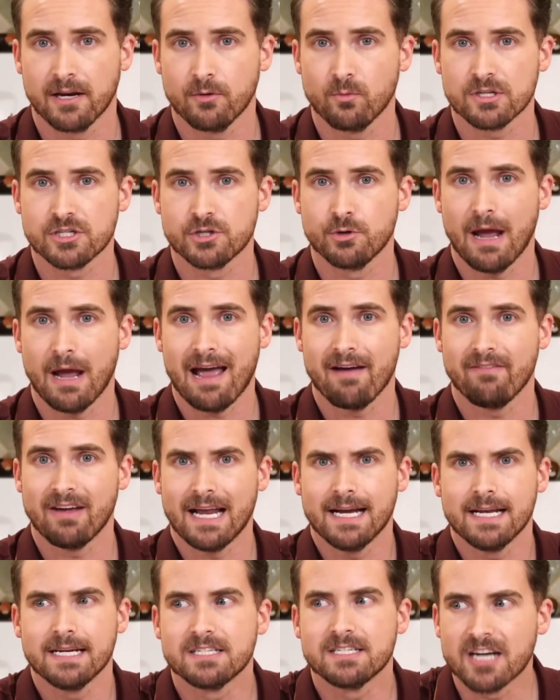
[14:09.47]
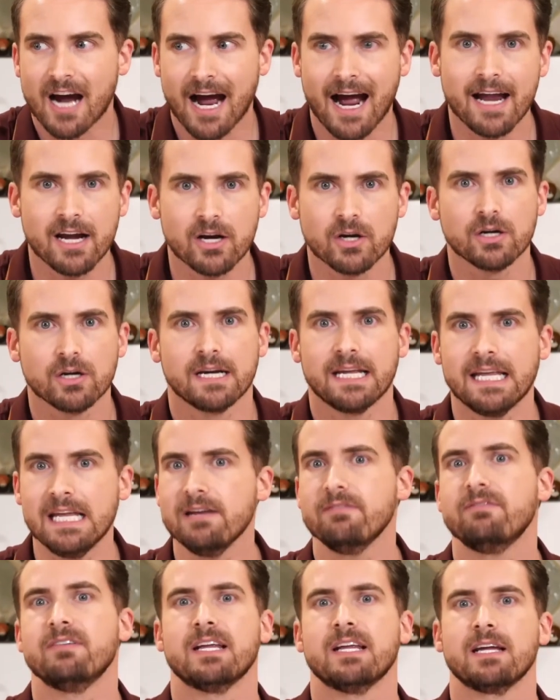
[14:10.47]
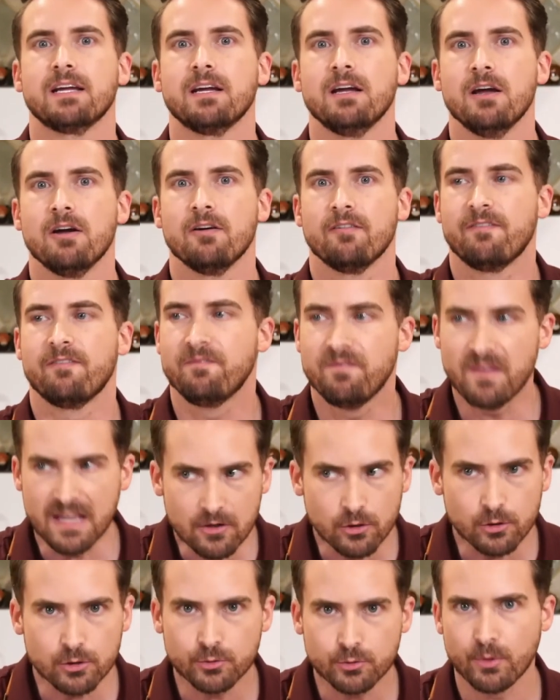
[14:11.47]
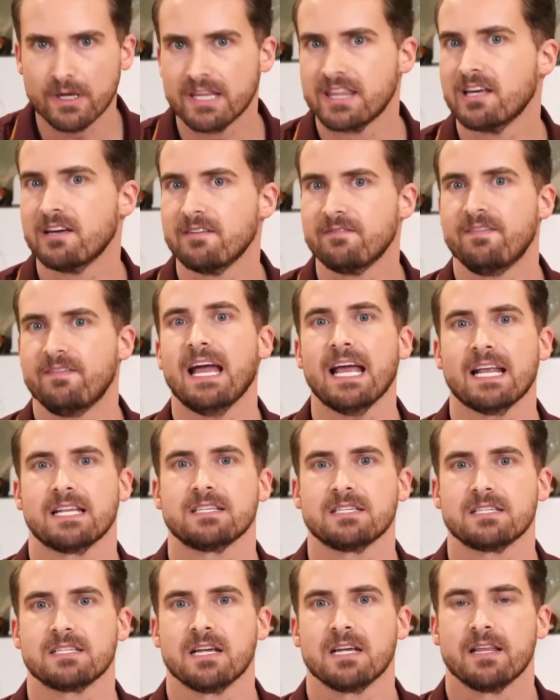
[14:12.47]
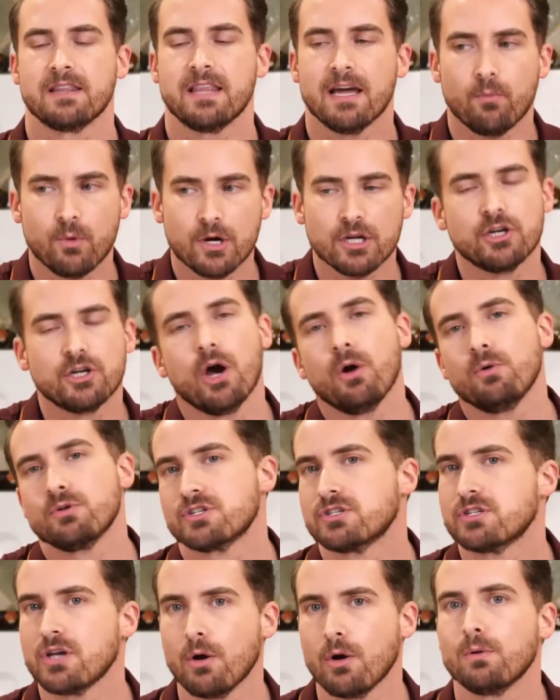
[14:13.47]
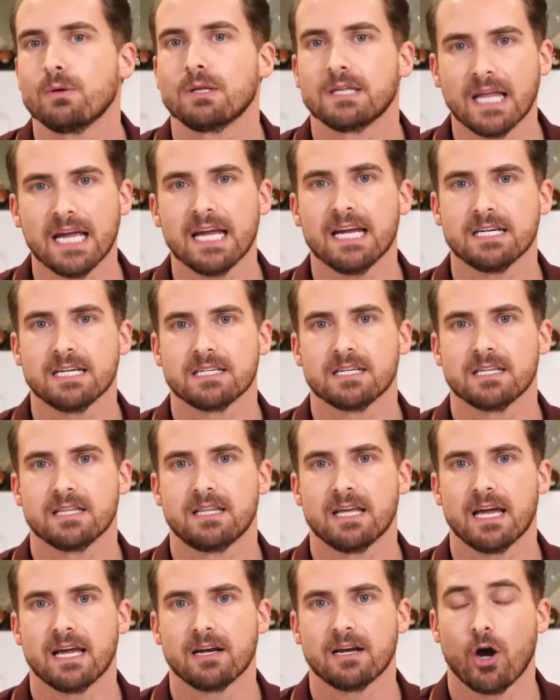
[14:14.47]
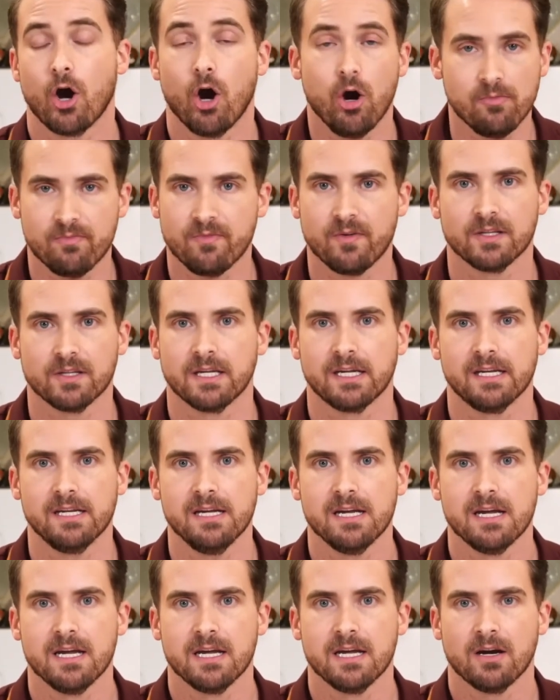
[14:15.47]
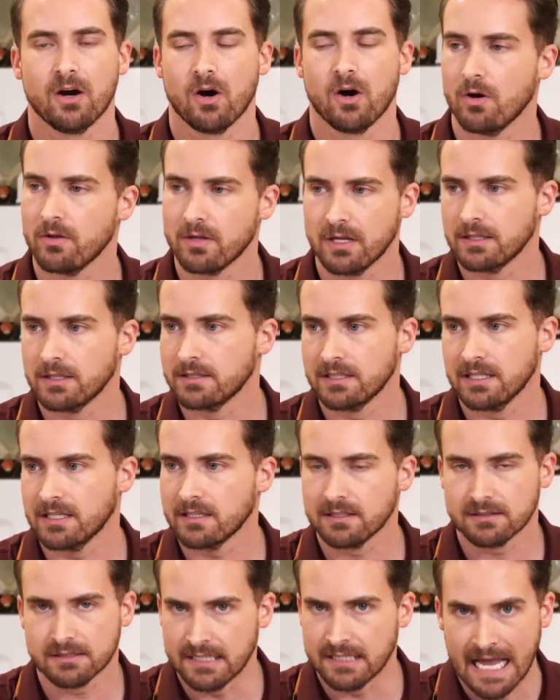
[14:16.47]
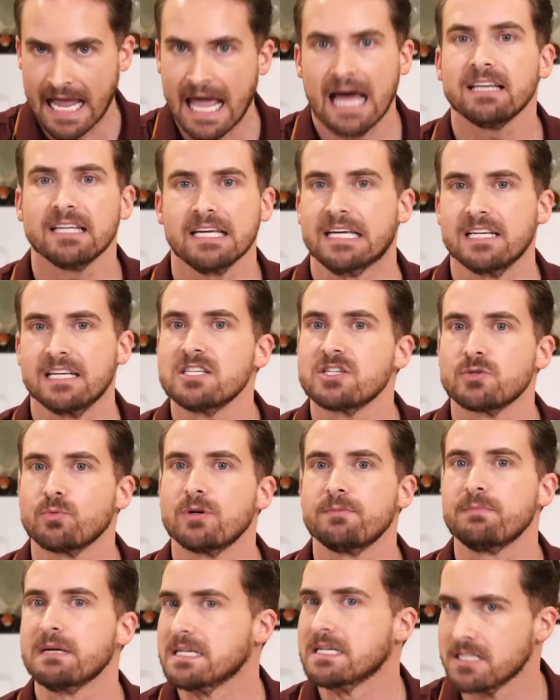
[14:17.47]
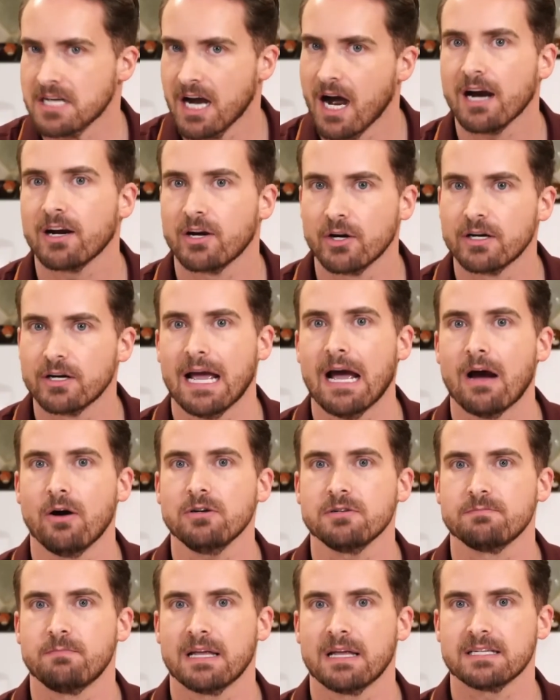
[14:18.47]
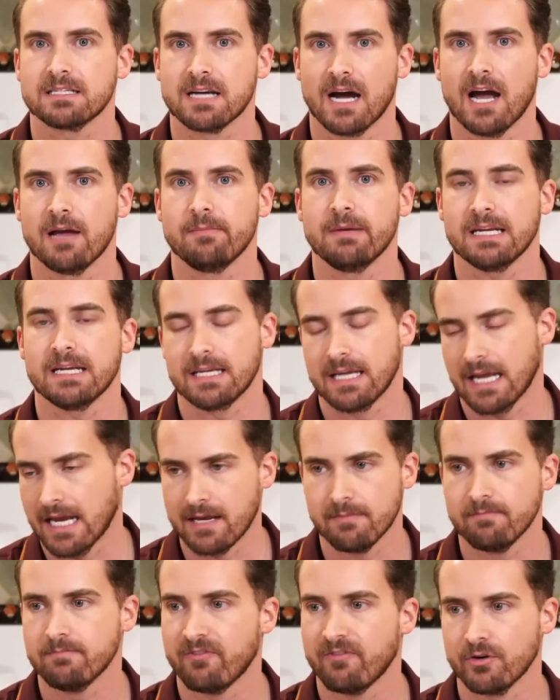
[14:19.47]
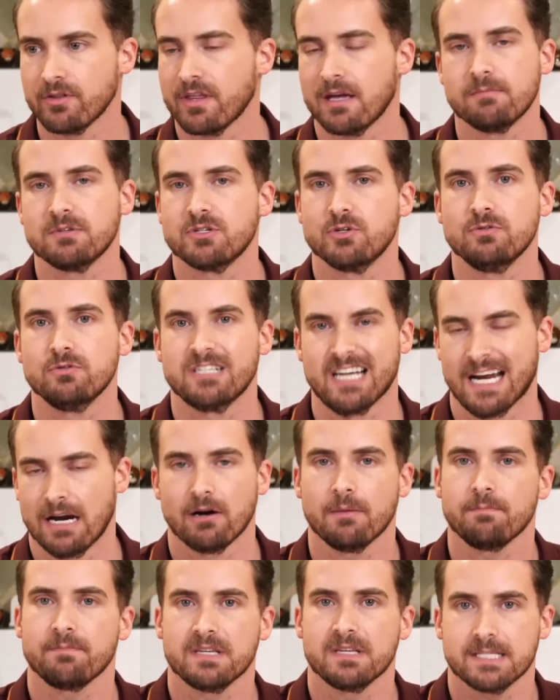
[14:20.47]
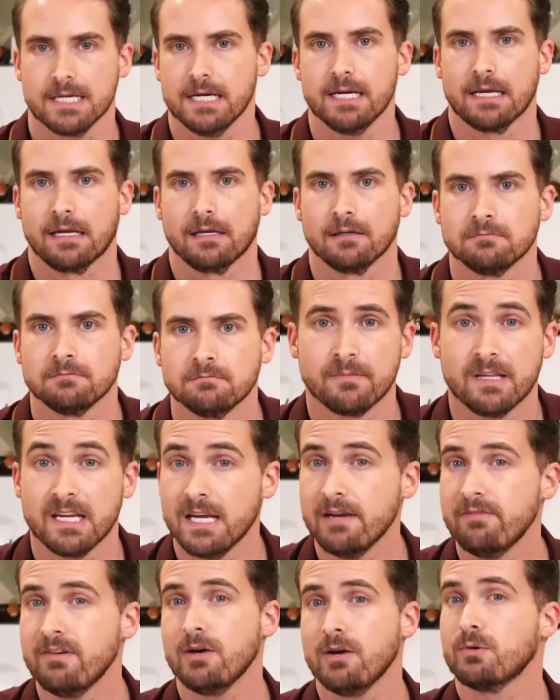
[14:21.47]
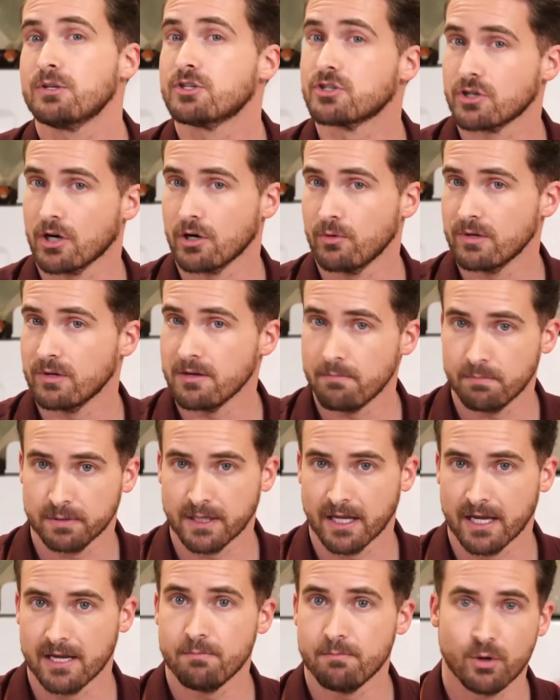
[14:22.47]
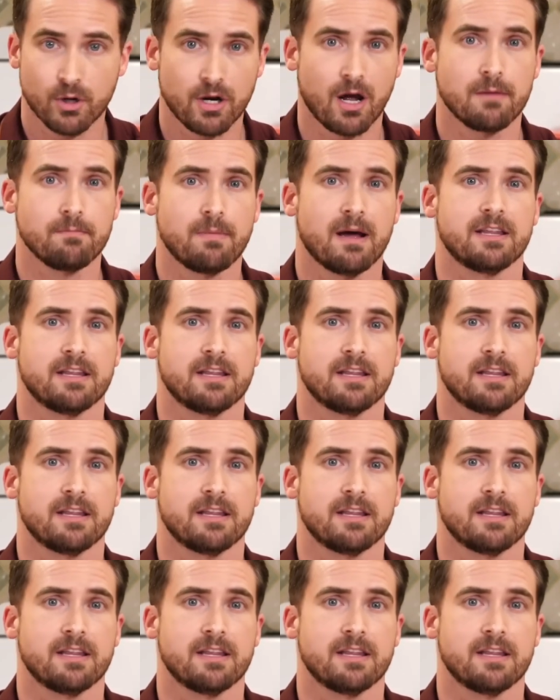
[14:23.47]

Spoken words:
was to have an entire evening filled with events that would go so late that hopefully all the little hellions would be tuckered out by the time it came for them to tear up the city. The evening would start with a play put on by the